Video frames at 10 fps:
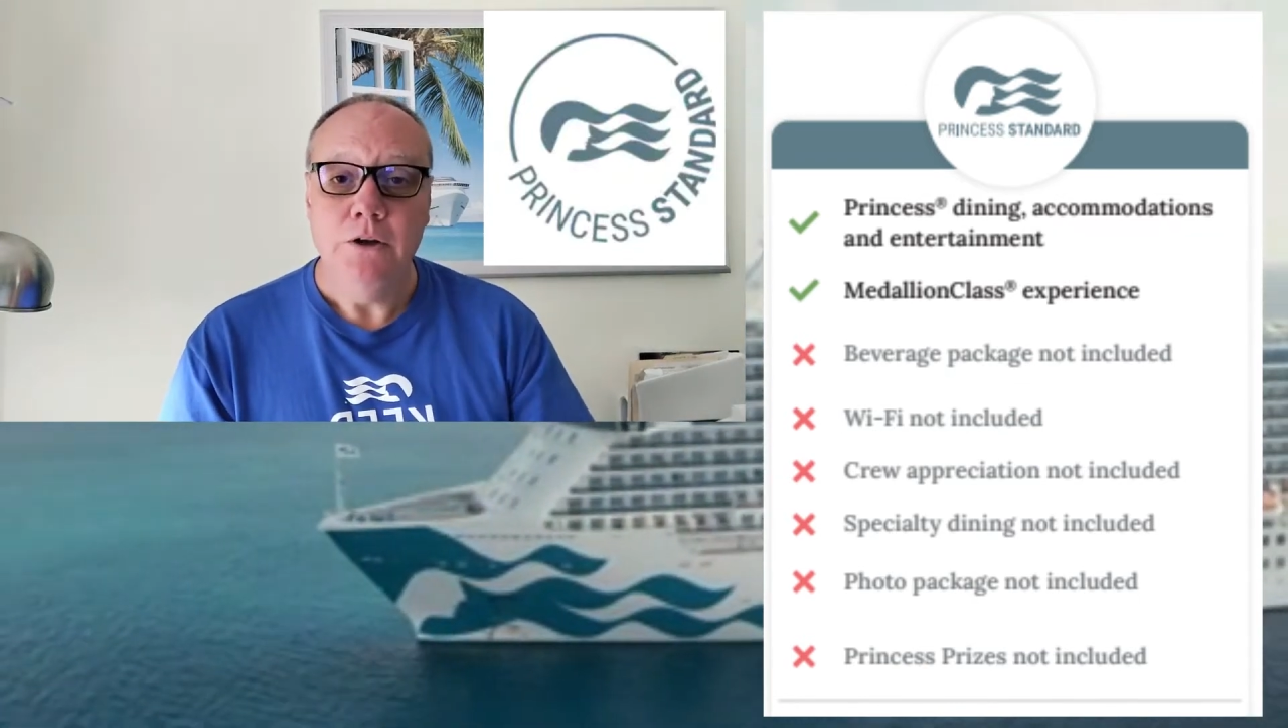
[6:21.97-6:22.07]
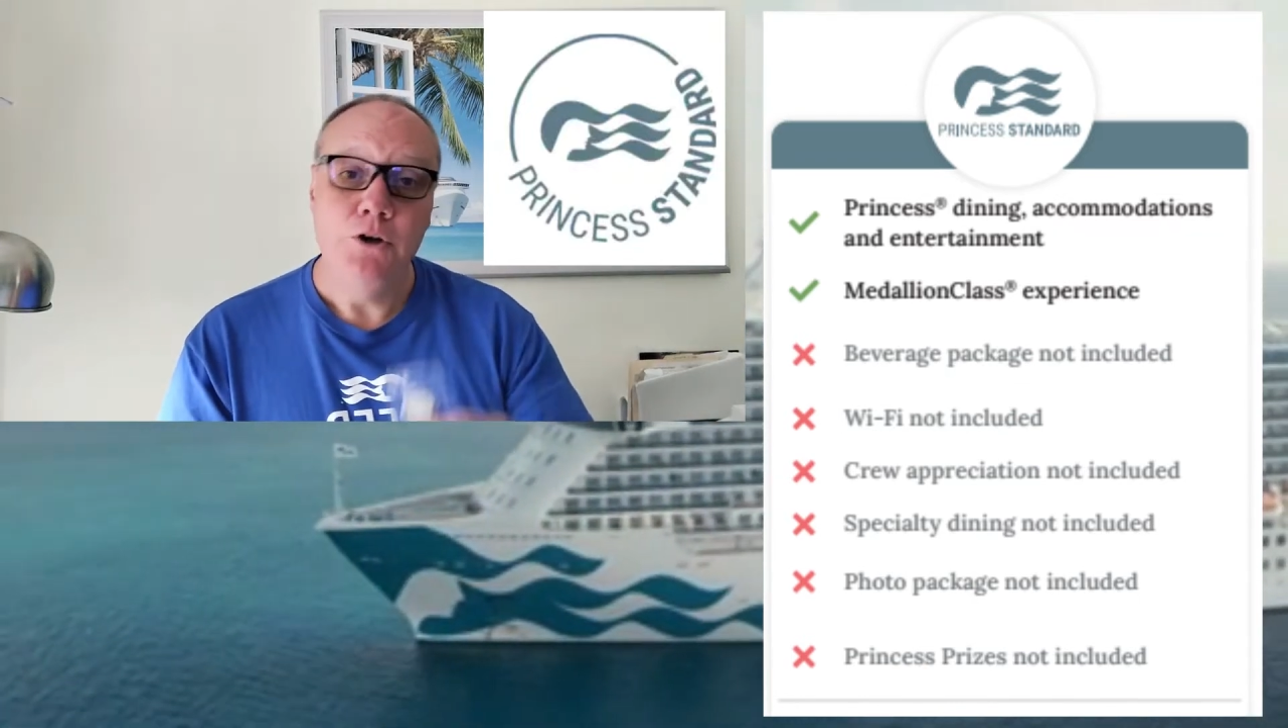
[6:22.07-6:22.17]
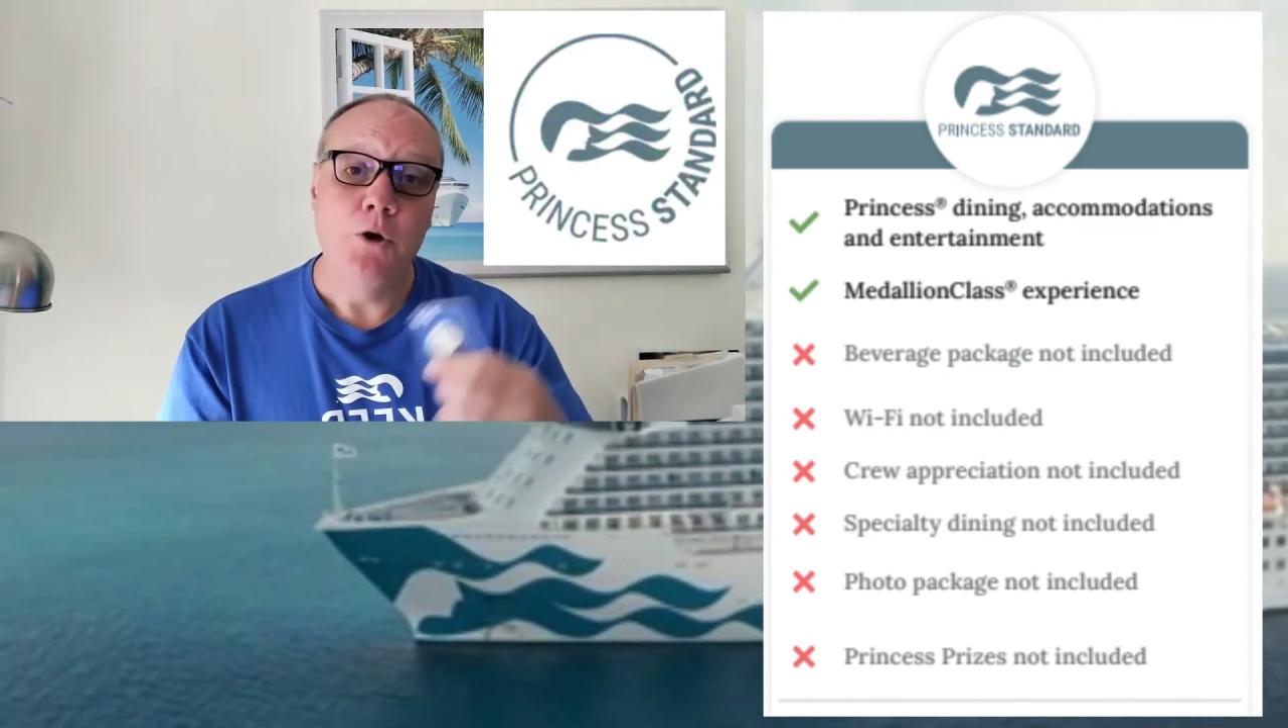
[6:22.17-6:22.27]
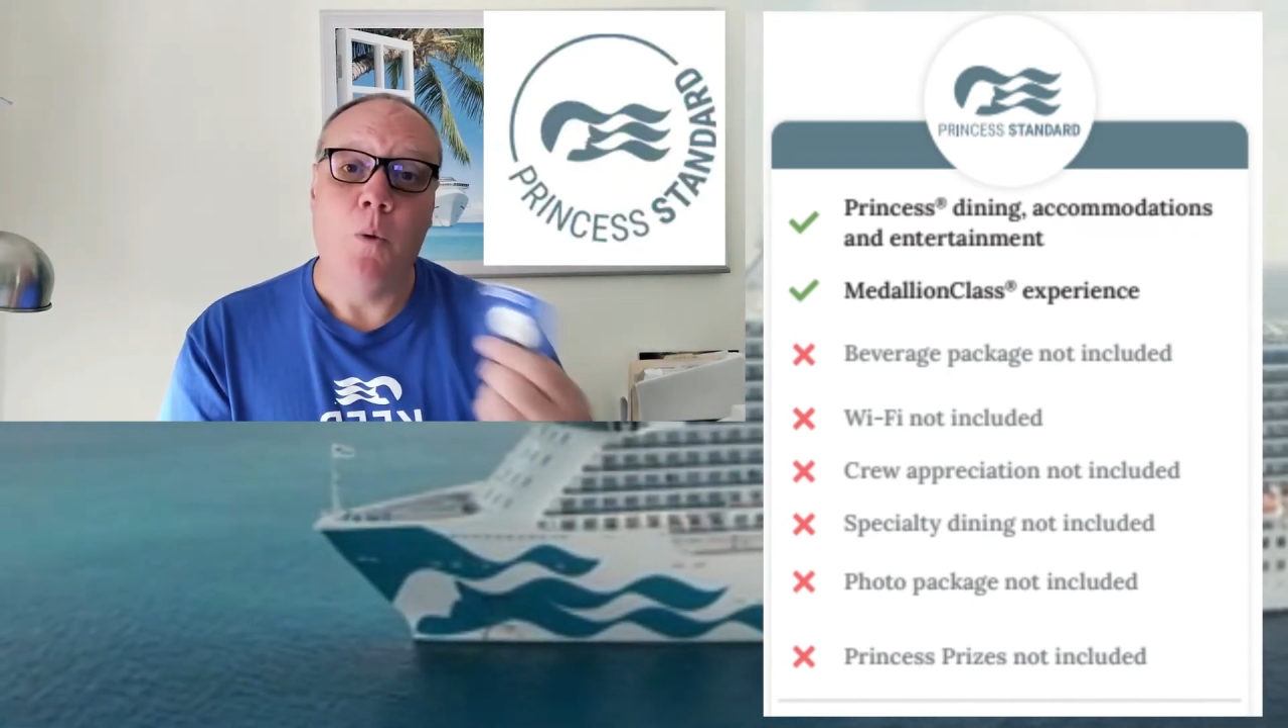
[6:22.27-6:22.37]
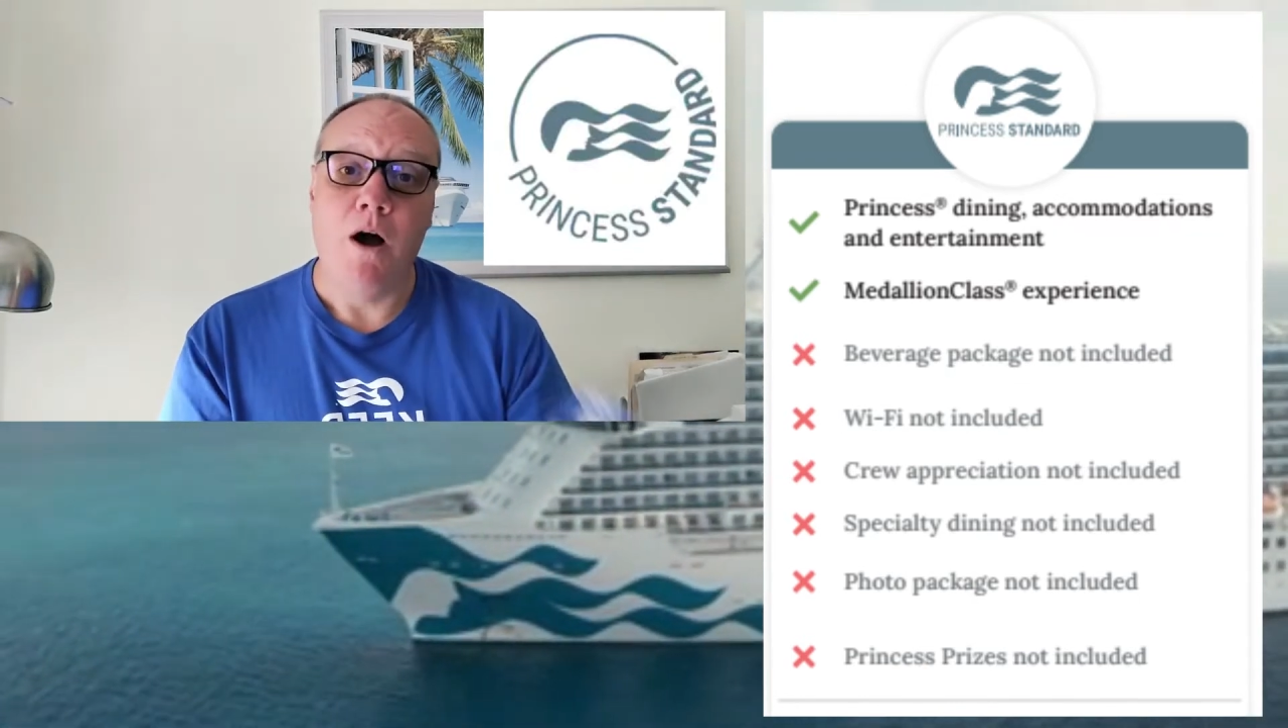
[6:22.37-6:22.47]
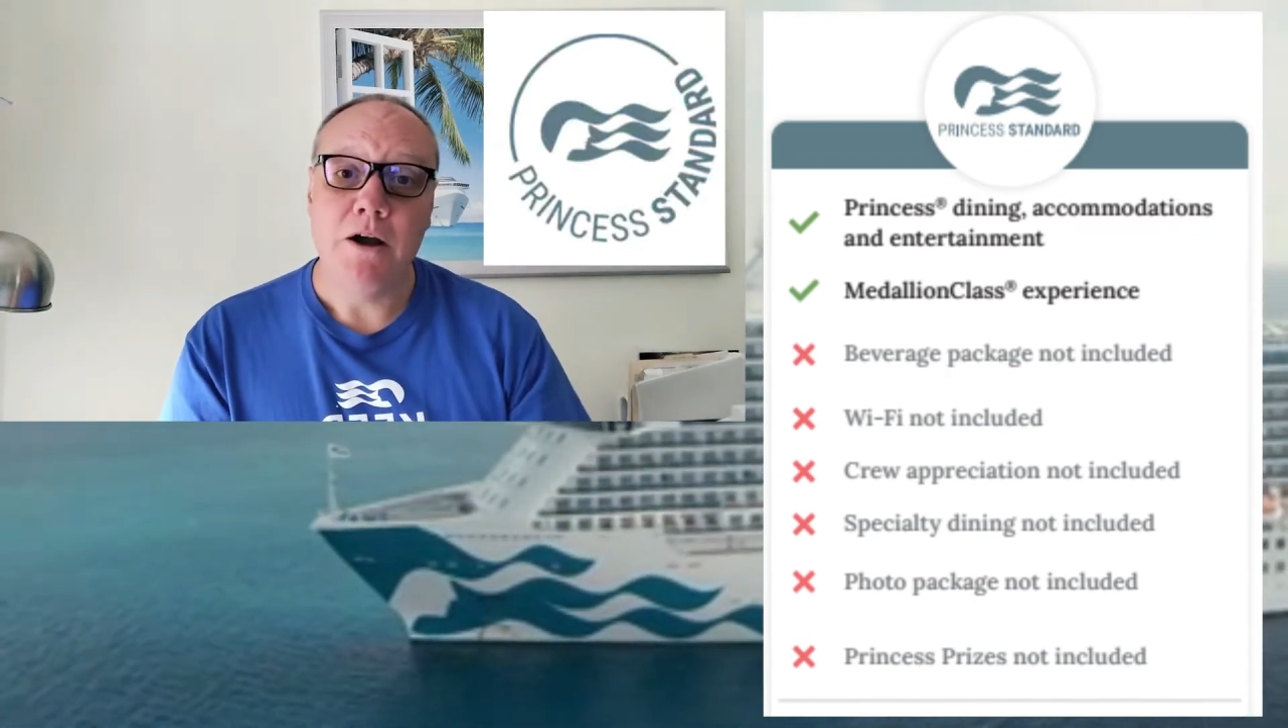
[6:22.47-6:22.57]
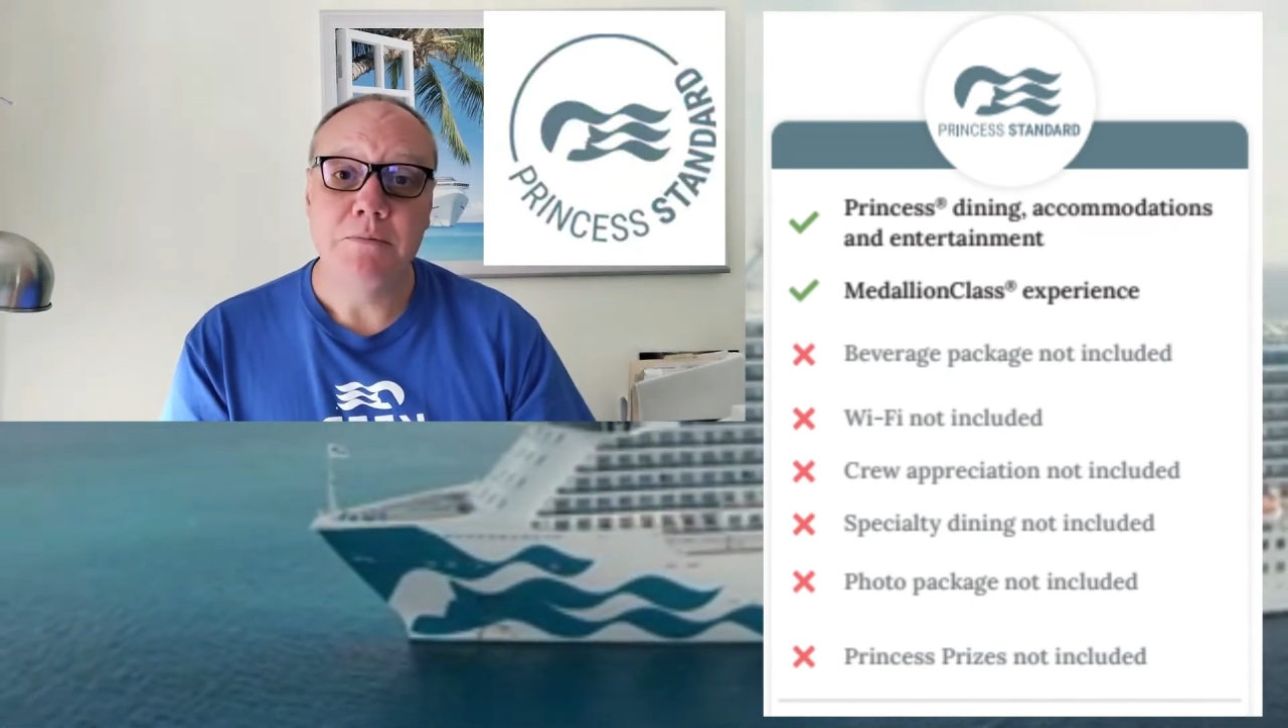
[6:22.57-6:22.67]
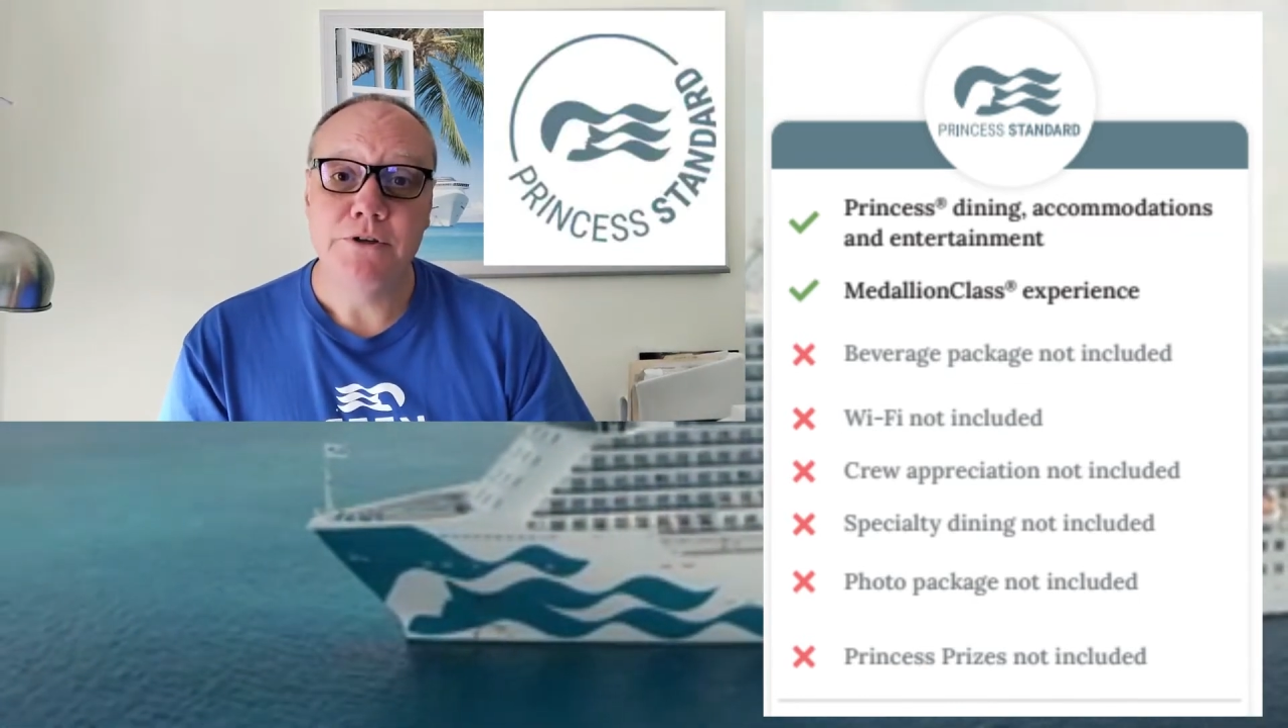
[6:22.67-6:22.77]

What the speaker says: You walk up